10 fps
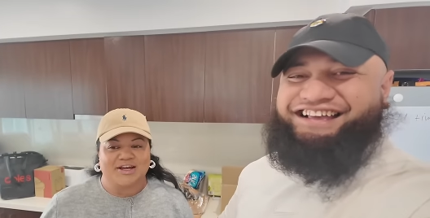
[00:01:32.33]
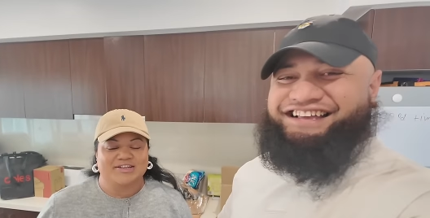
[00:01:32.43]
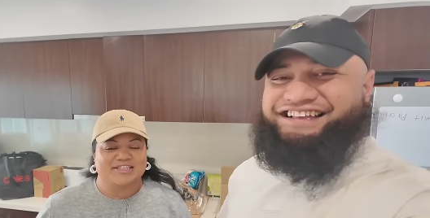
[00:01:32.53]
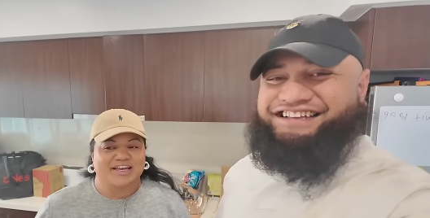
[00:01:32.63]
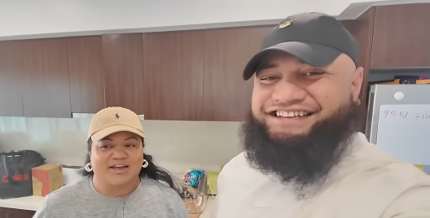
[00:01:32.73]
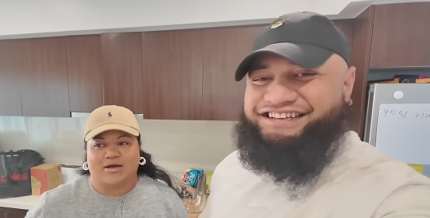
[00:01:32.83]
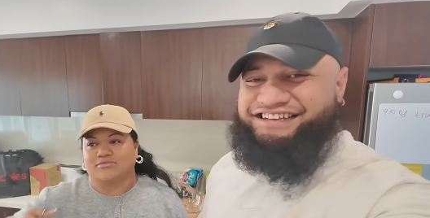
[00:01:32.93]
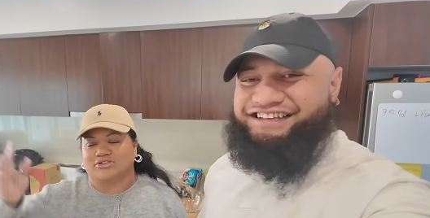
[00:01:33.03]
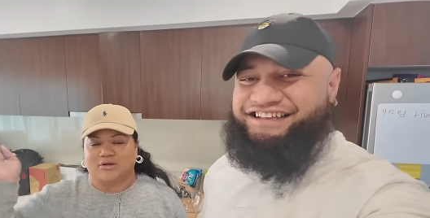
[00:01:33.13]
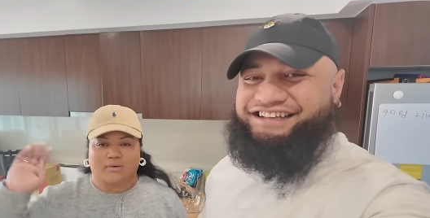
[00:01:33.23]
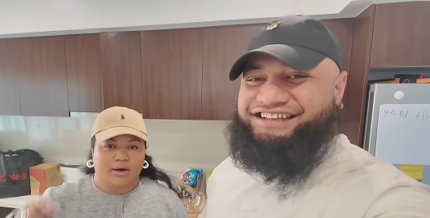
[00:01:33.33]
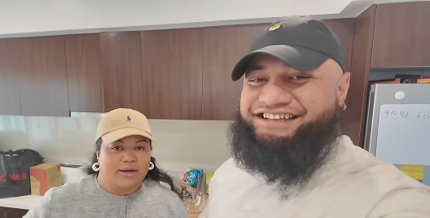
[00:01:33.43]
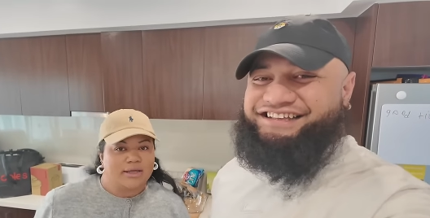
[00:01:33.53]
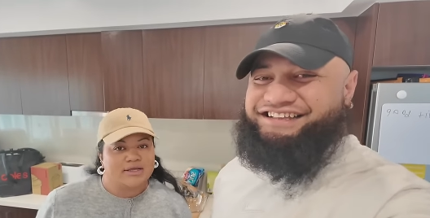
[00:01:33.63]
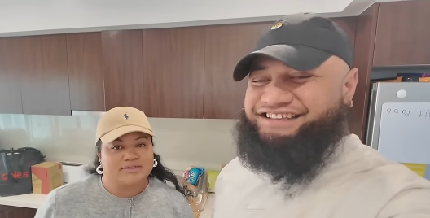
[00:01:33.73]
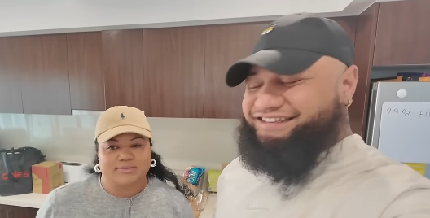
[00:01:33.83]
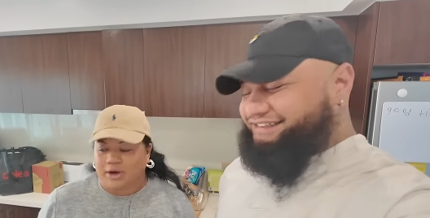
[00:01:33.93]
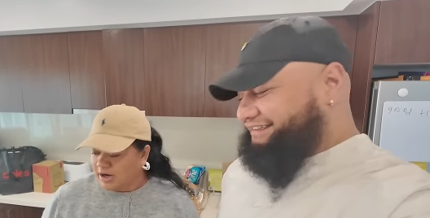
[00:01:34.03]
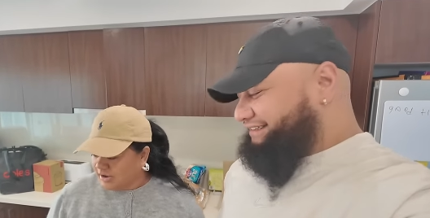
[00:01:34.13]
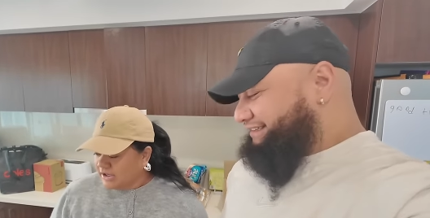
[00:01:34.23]
Speaker 1: was like, oh, I'm just gonna wear it again
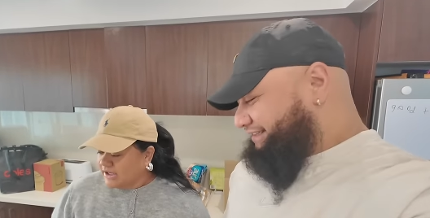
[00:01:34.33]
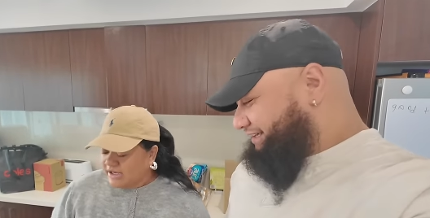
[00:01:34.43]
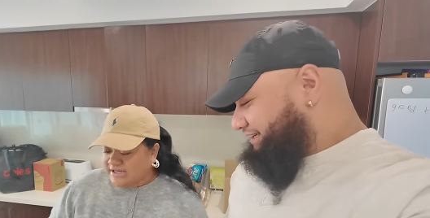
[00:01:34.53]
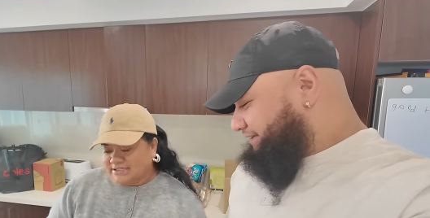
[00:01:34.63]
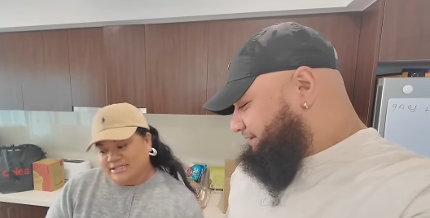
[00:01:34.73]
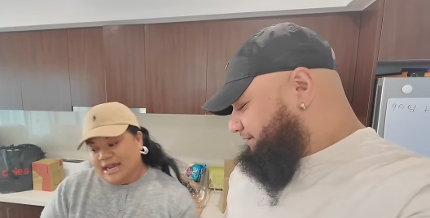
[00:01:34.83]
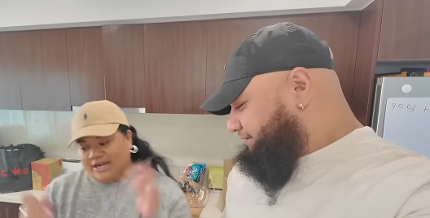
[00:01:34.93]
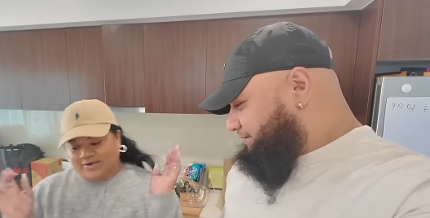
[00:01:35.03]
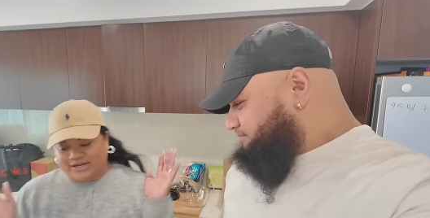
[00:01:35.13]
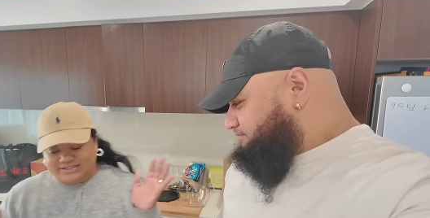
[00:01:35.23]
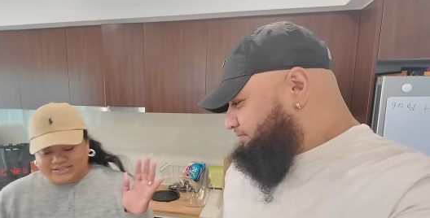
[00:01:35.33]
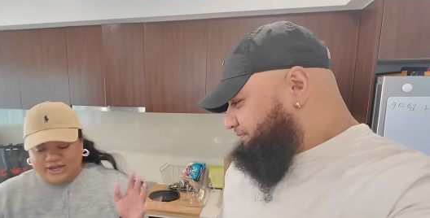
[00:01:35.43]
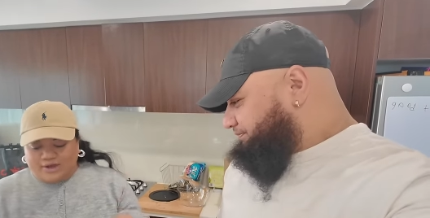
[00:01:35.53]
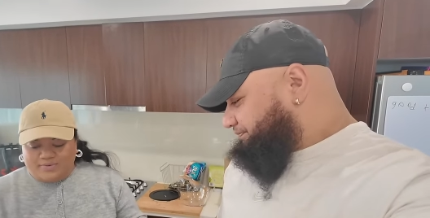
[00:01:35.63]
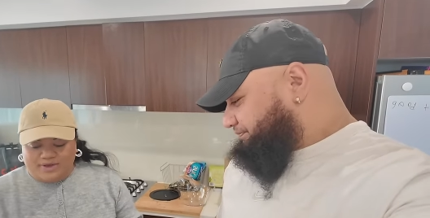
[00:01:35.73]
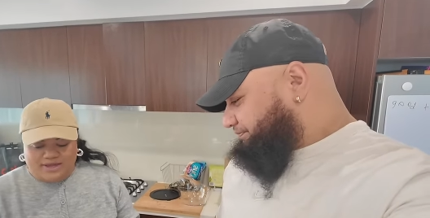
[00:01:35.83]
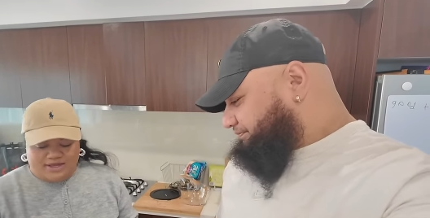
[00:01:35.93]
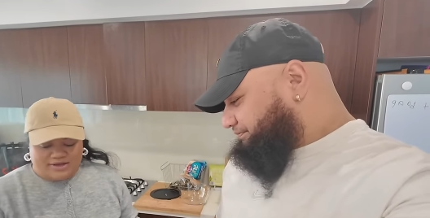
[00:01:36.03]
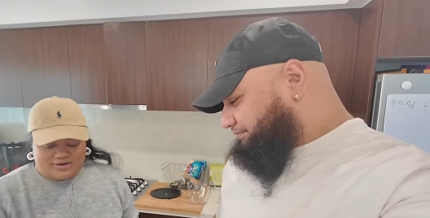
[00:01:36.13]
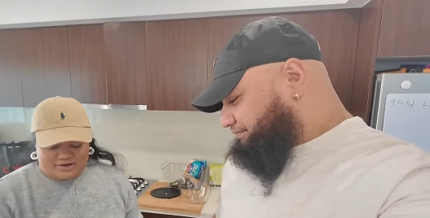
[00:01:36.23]
tomorrow. Yeah. So, anyways,
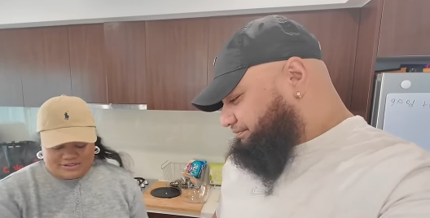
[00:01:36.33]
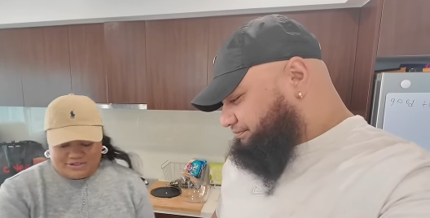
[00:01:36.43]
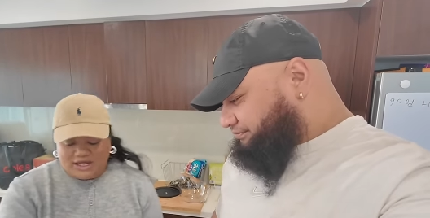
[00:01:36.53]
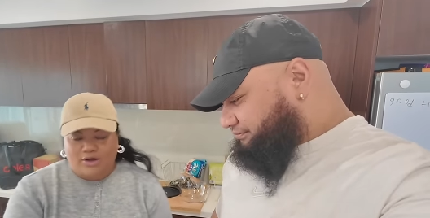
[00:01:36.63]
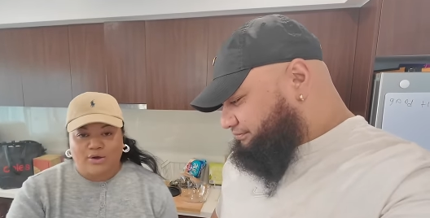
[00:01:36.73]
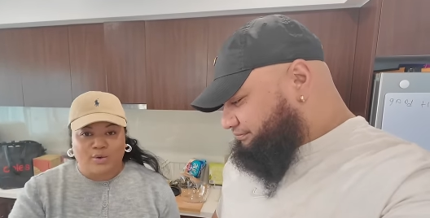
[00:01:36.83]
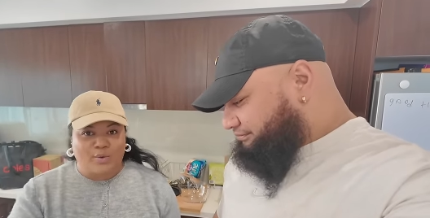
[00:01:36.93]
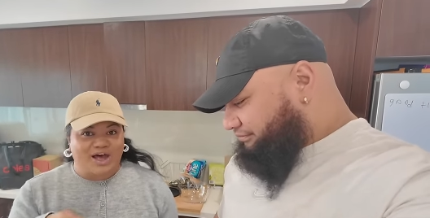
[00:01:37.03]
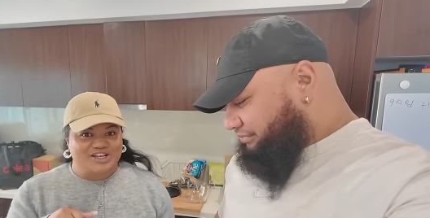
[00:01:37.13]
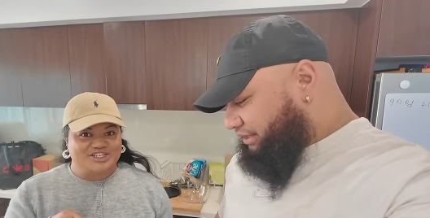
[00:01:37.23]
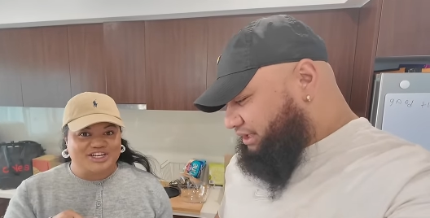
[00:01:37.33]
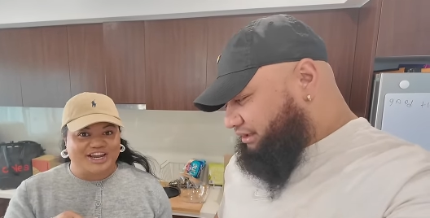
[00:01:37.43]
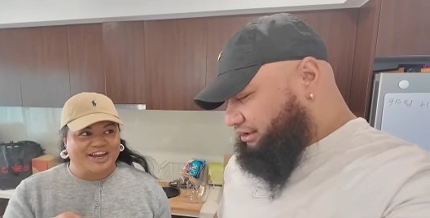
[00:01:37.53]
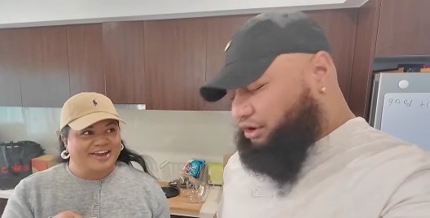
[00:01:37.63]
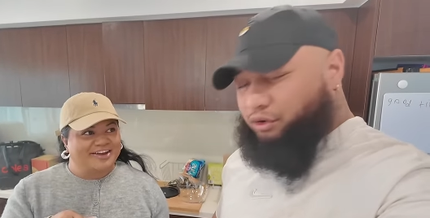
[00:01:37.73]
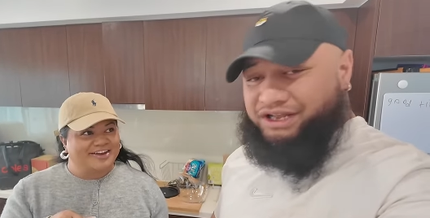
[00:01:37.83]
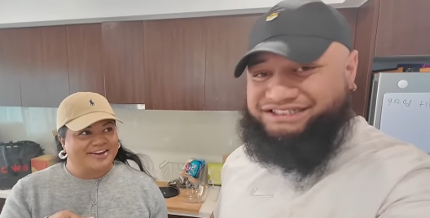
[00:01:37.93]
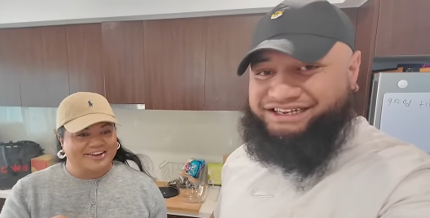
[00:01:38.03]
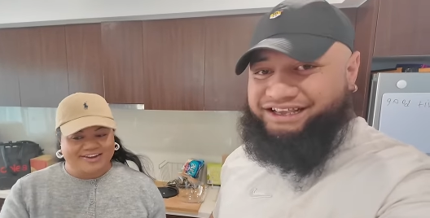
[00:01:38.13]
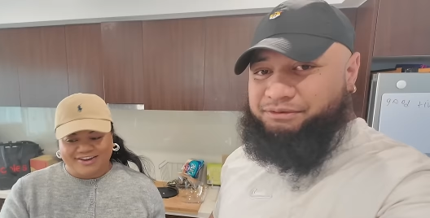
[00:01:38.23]
we're gonna do our hwachae.
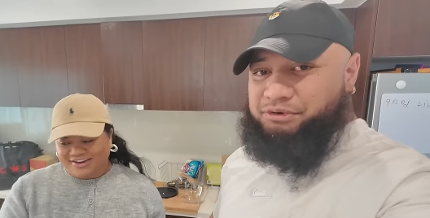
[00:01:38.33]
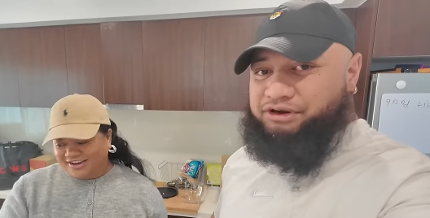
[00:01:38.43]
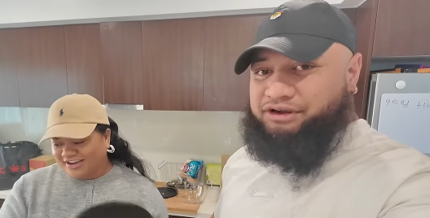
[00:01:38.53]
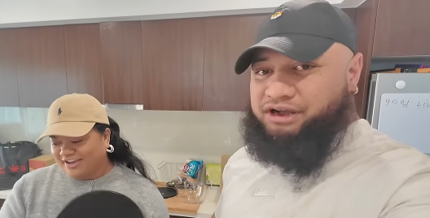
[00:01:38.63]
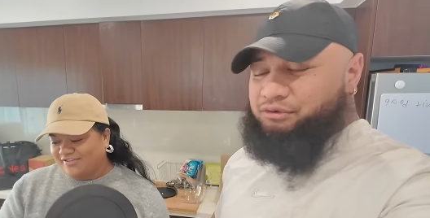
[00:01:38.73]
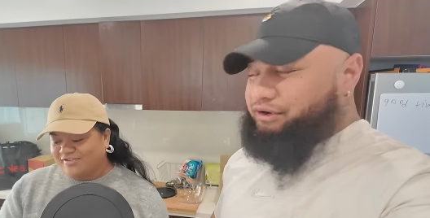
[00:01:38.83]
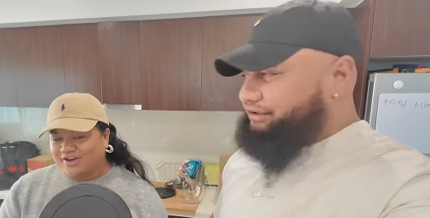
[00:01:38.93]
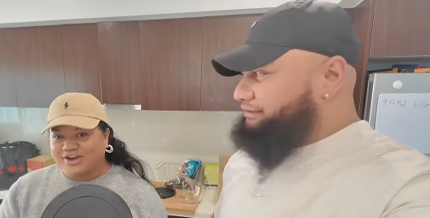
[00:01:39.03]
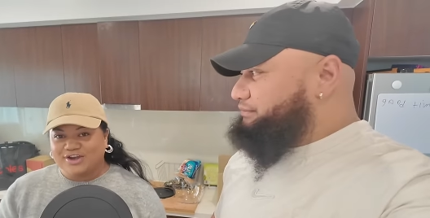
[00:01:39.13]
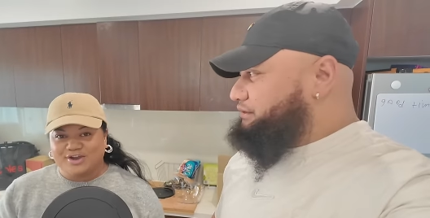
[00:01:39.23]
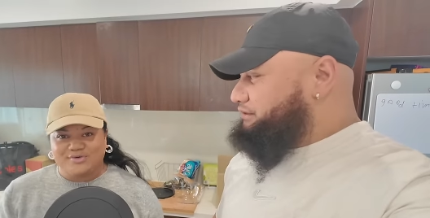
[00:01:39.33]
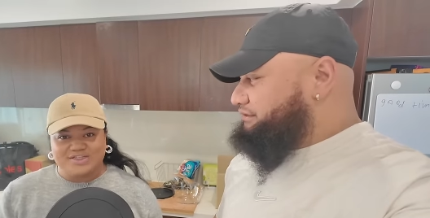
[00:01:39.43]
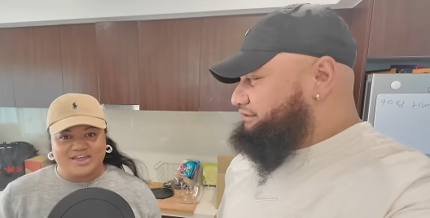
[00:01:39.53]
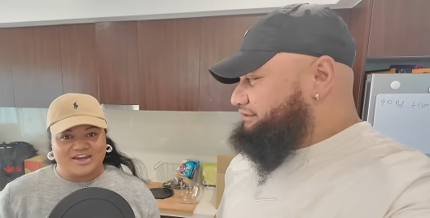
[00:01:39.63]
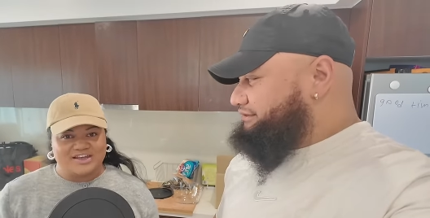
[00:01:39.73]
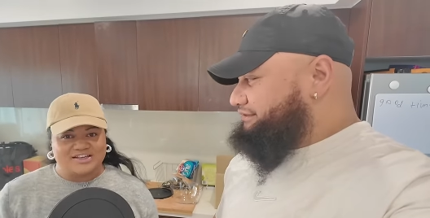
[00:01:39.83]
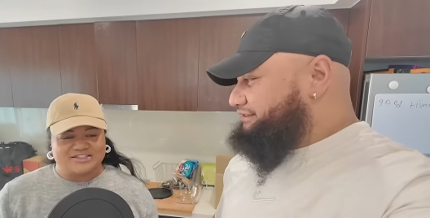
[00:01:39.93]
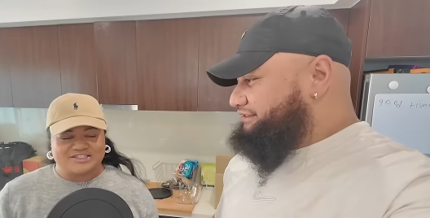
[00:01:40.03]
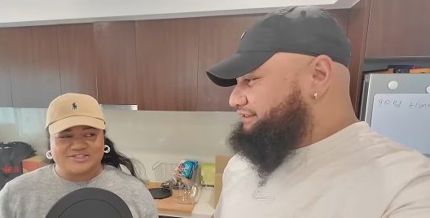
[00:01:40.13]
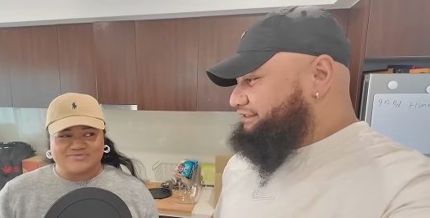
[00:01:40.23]
Speaker 2: Hwachae, bro. Can't if wait. you don't
Speaker 1: know what that
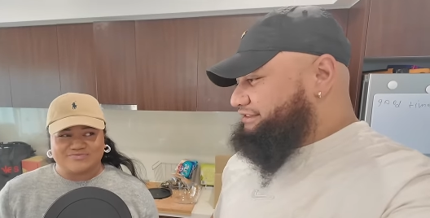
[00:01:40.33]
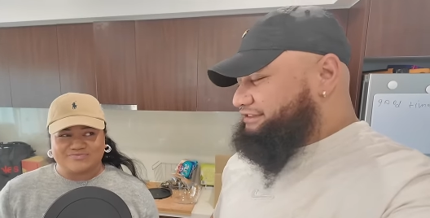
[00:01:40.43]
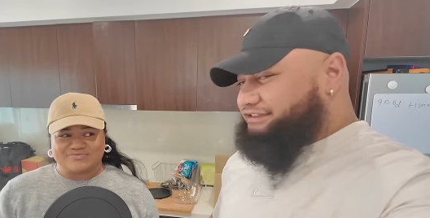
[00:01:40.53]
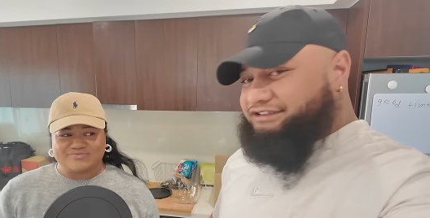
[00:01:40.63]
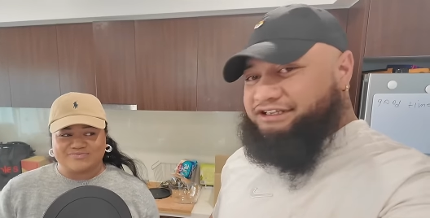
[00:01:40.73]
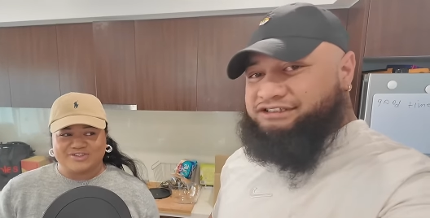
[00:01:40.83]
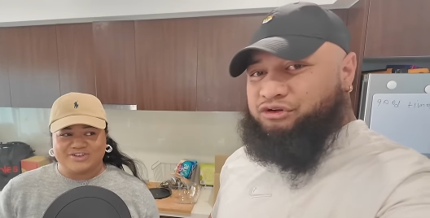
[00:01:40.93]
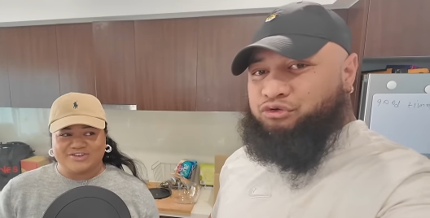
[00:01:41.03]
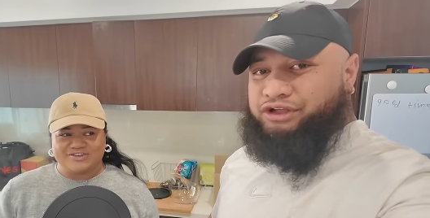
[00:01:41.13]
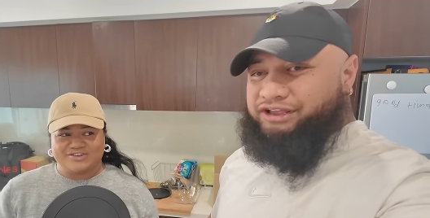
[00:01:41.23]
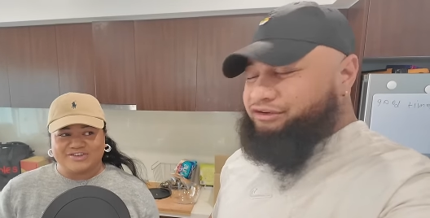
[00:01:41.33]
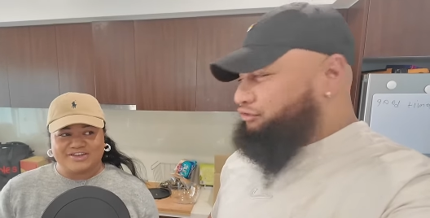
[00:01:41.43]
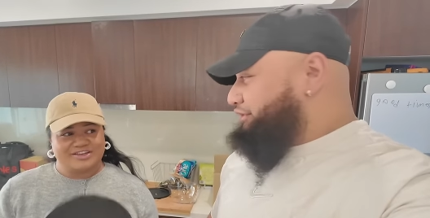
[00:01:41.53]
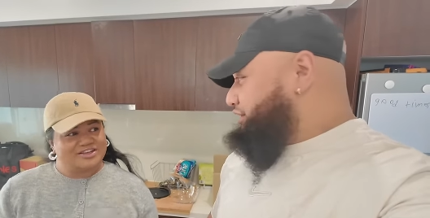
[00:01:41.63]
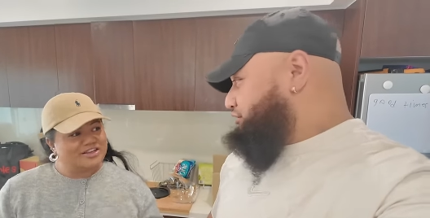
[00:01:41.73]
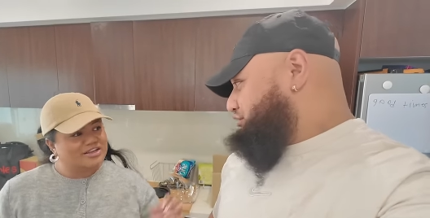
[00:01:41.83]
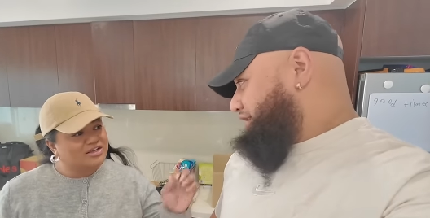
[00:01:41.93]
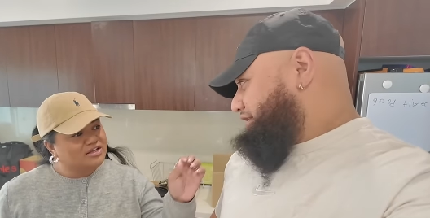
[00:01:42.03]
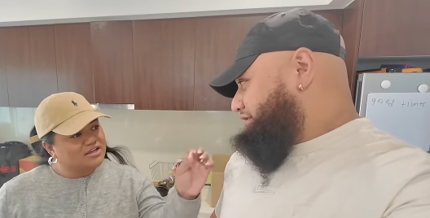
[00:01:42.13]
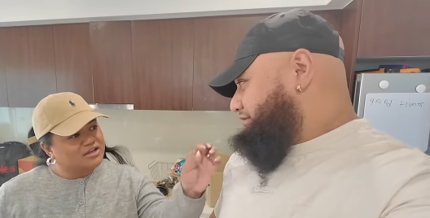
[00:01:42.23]
is,
Speaker 2: it's like all day, Korean all day.